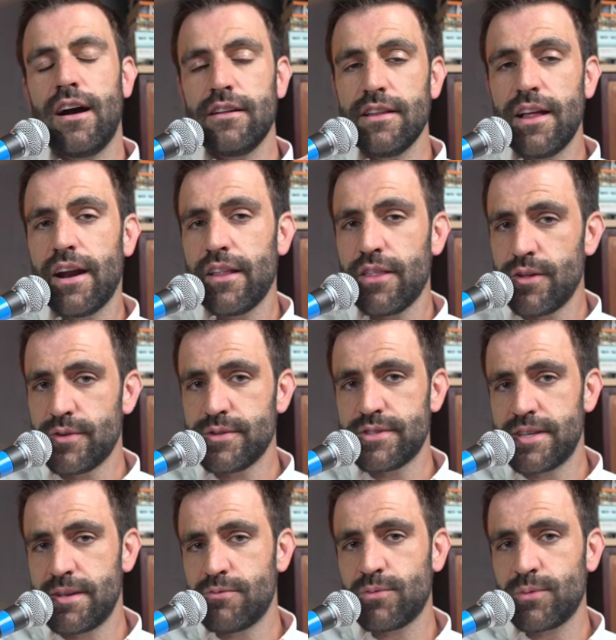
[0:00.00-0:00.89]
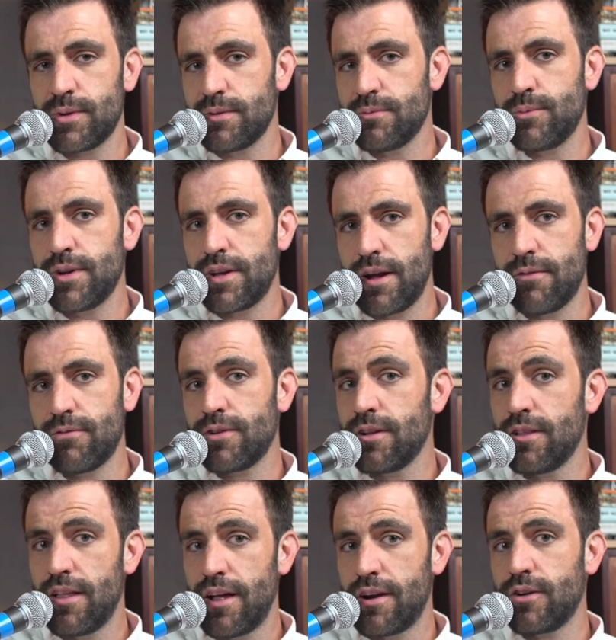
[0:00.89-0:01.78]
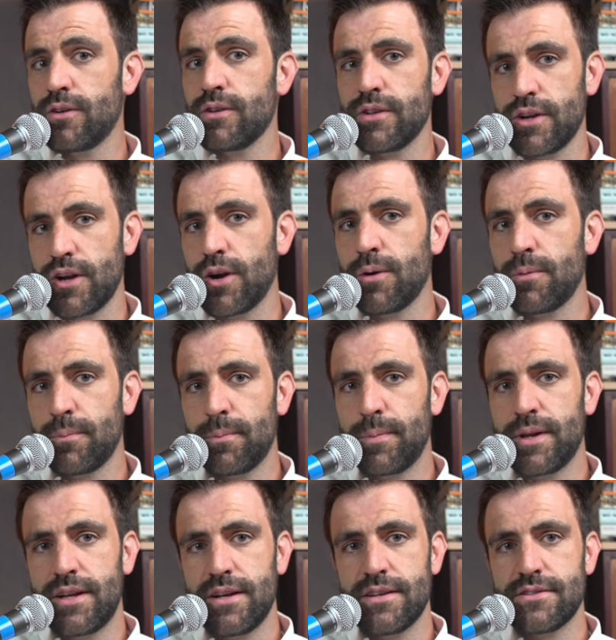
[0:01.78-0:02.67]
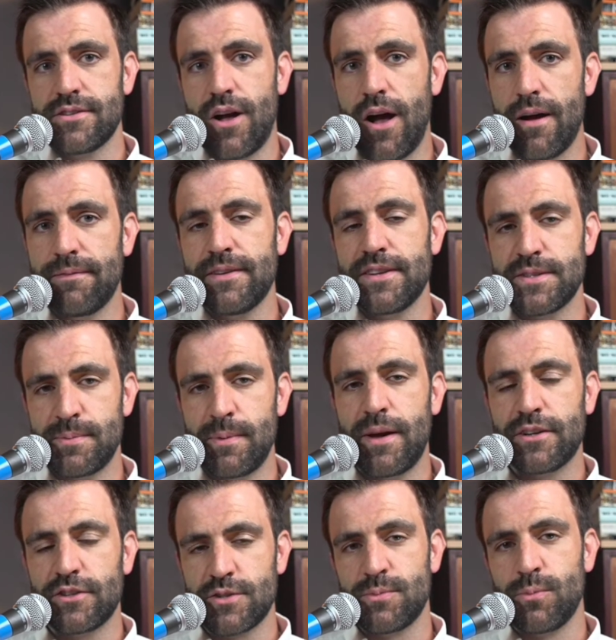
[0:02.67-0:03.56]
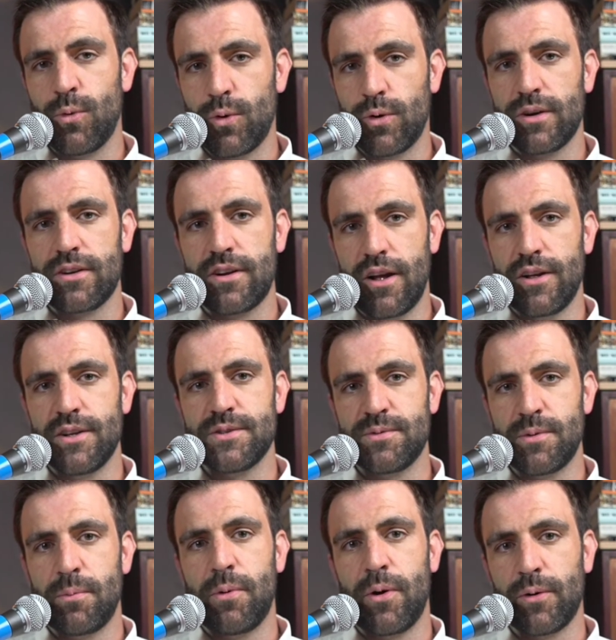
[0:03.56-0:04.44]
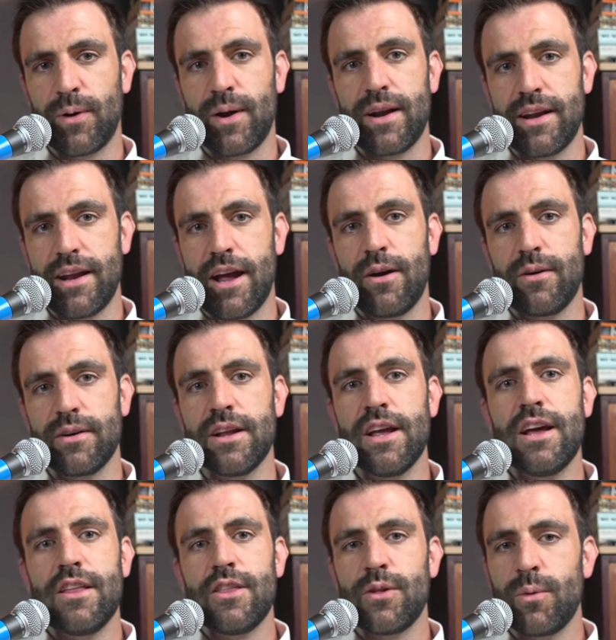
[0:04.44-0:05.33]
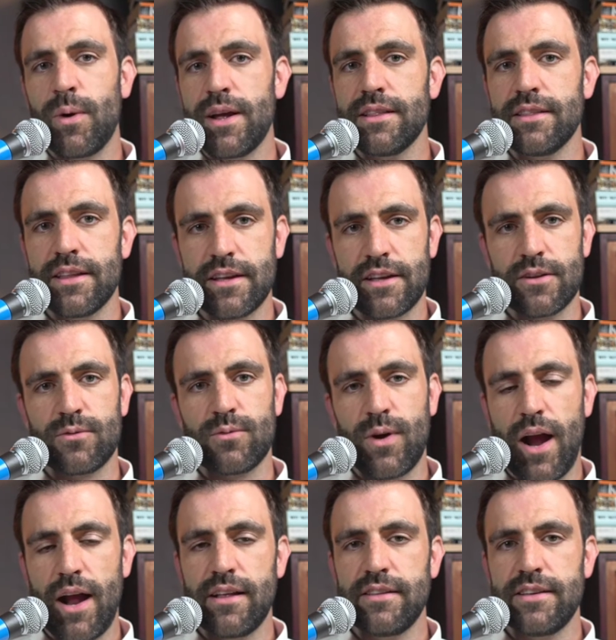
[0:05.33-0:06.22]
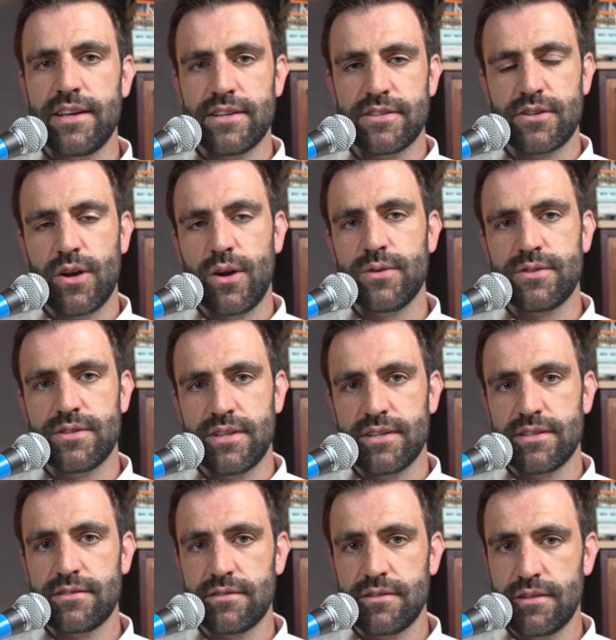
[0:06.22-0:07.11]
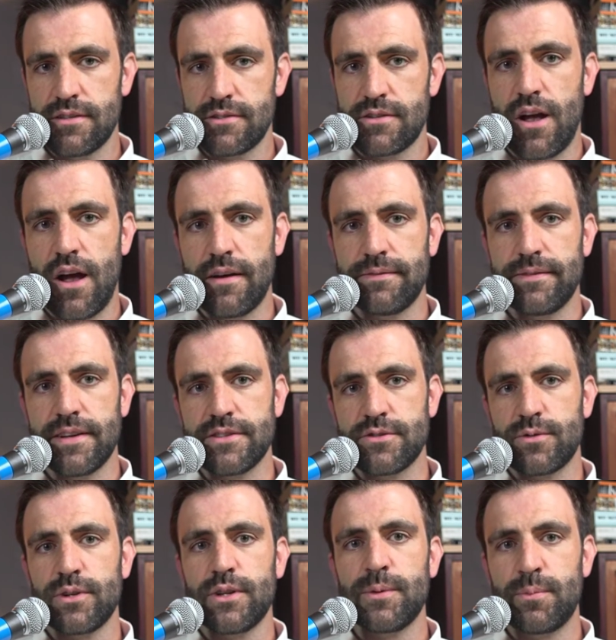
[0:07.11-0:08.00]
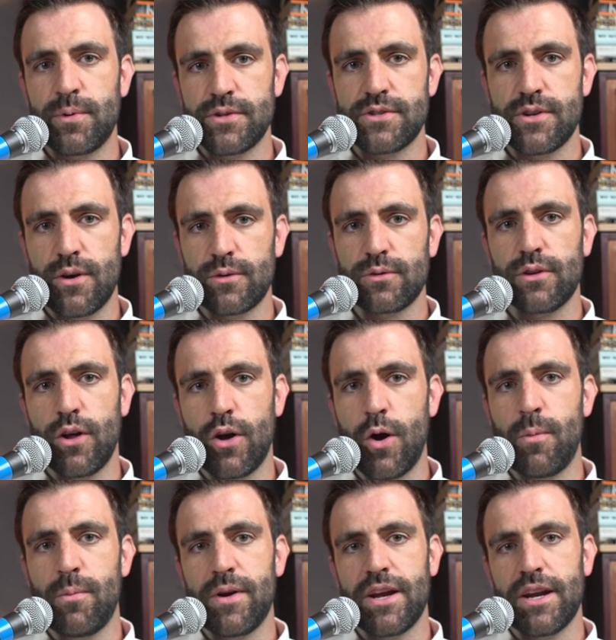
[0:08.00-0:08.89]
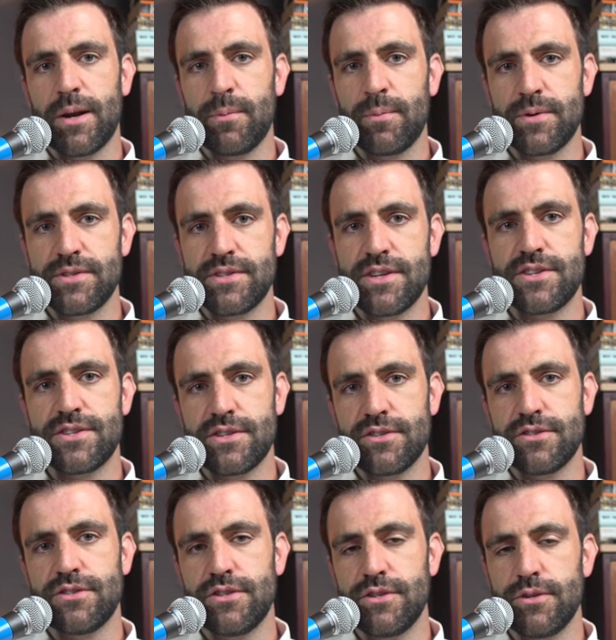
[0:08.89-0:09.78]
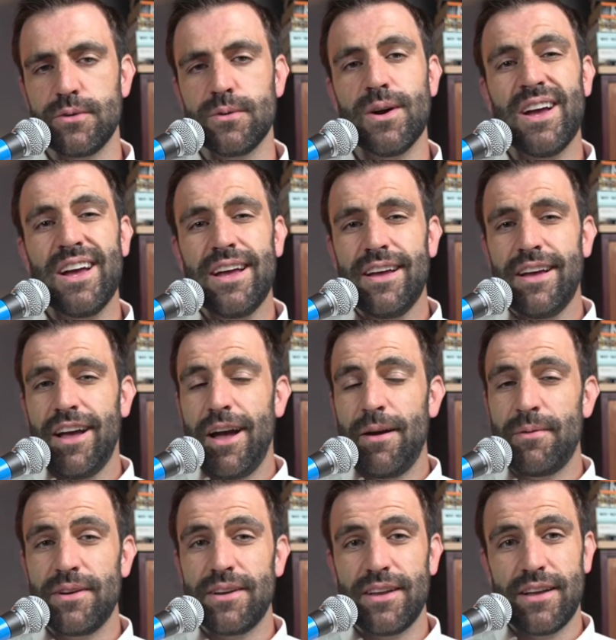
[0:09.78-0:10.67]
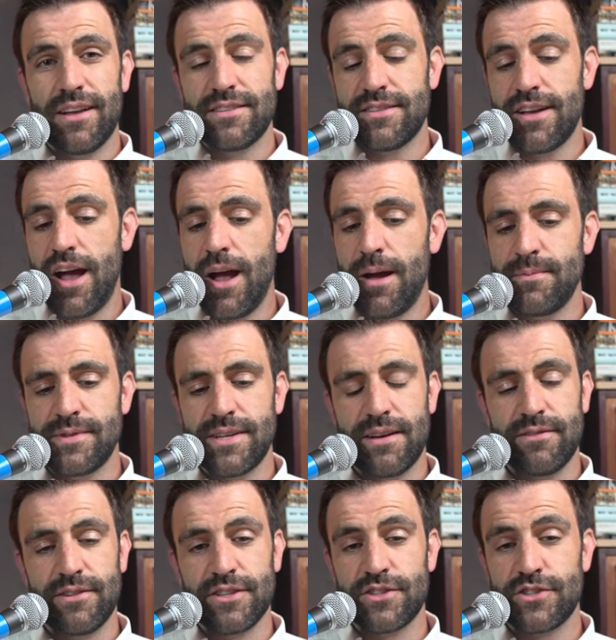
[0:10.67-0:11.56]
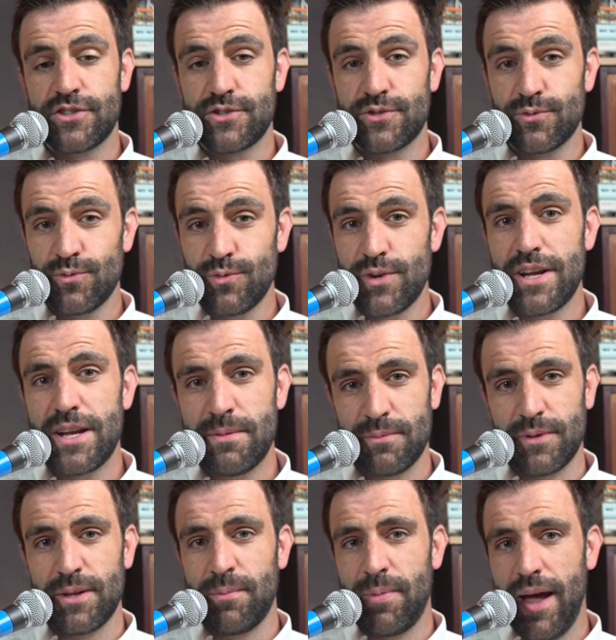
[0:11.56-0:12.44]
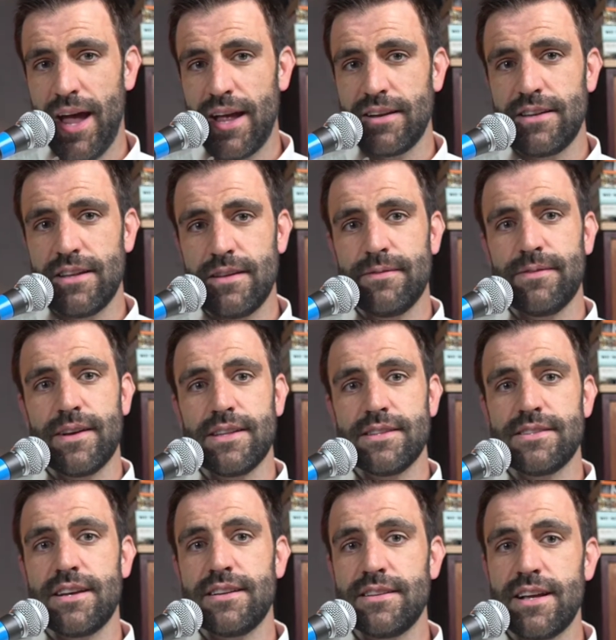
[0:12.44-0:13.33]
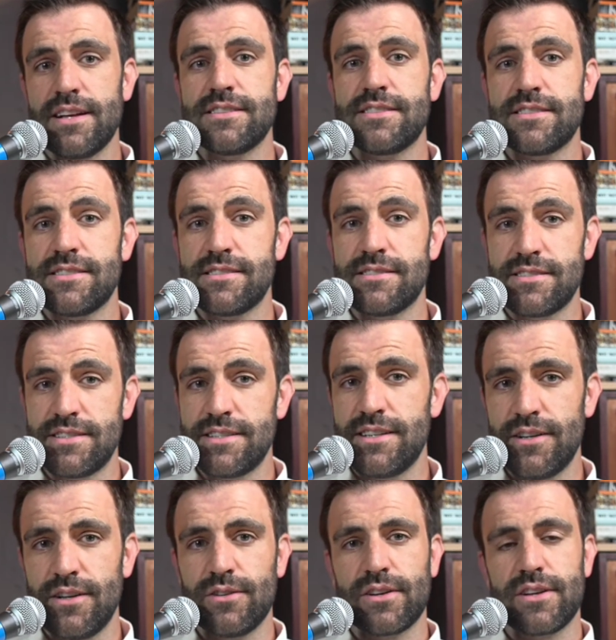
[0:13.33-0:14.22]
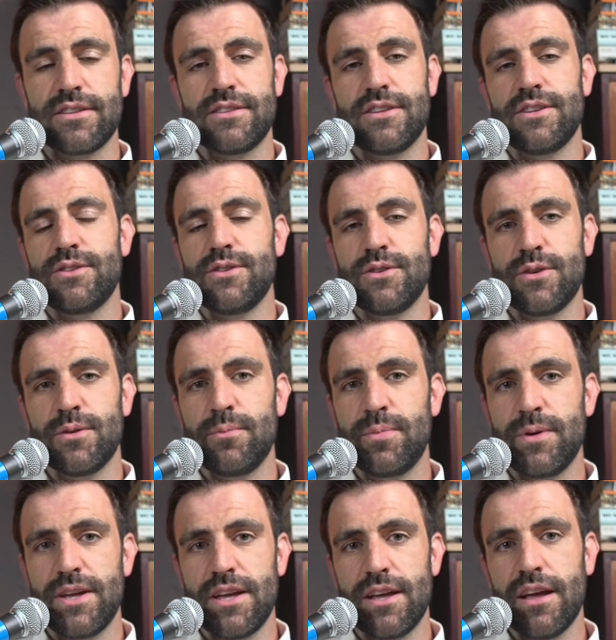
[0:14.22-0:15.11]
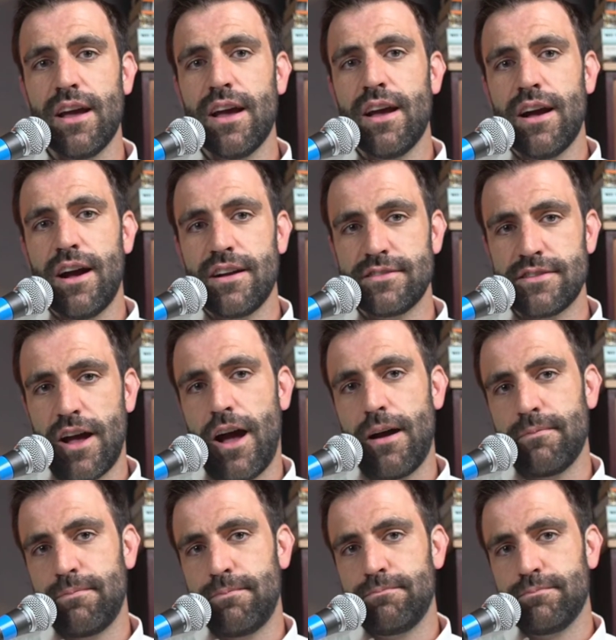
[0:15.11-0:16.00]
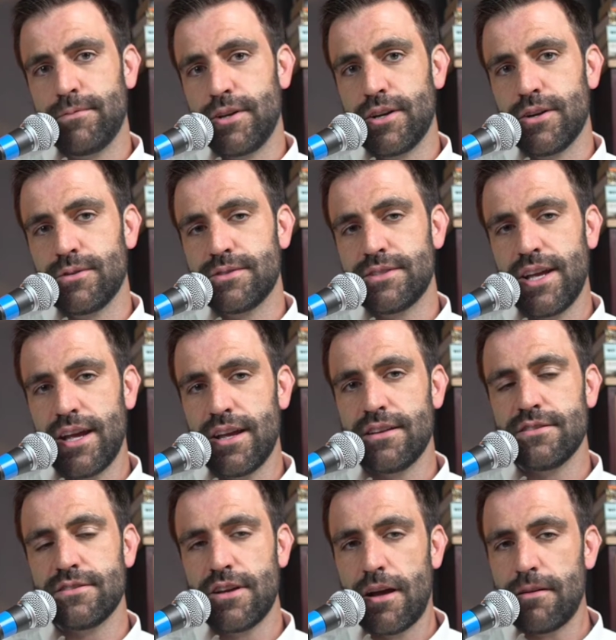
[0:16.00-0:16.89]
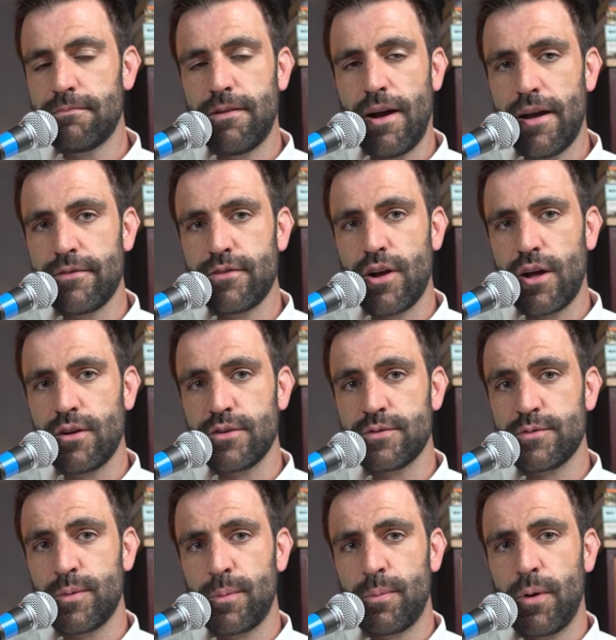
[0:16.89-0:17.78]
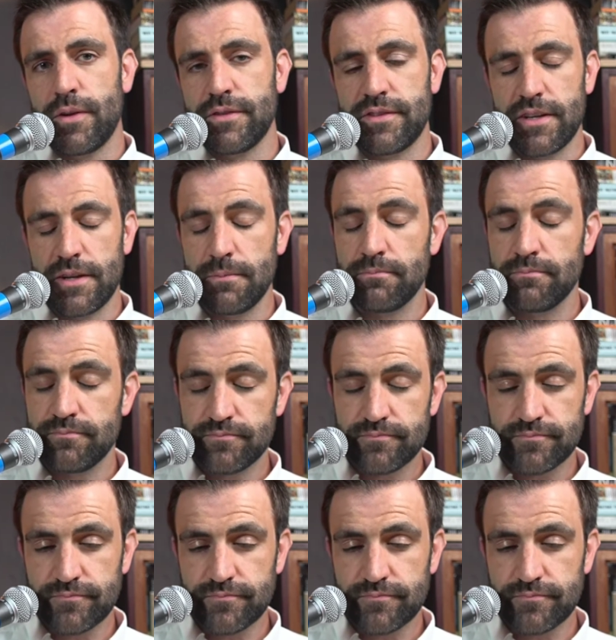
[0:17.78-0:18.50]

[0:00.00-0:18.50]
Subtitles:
a lot of those teams we covered a lot earlier, because offense matters more in college football right now. And the way Lincoln Riley has coached this offense really puts Oklahoma in a position to, I mean, at times have an extremely bad defense and yet still continue to be a top 10, top 5 college football team.